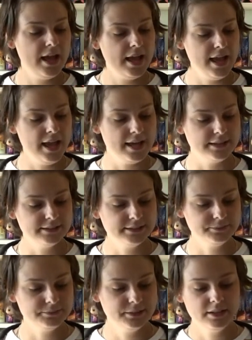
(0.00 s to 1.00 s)
And
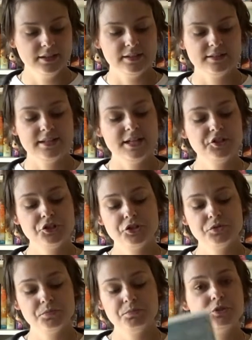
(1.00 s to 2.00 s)

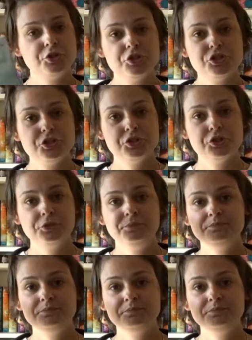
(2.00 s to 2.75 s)
that's just